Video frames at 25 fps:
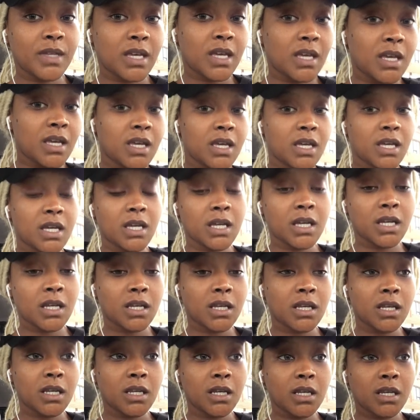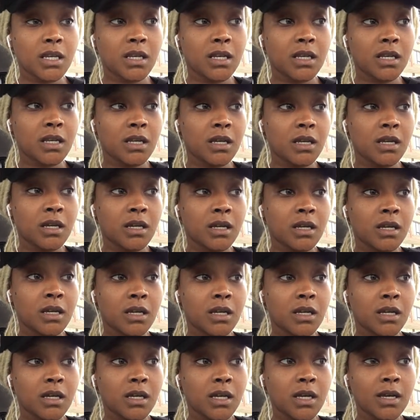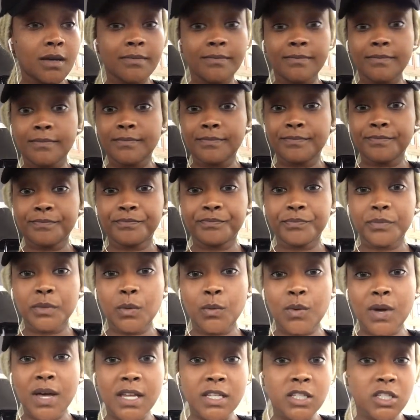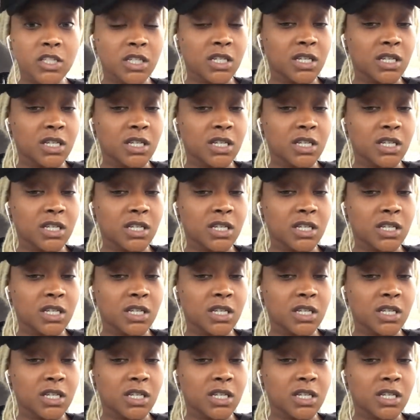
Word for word: and yeah, watch.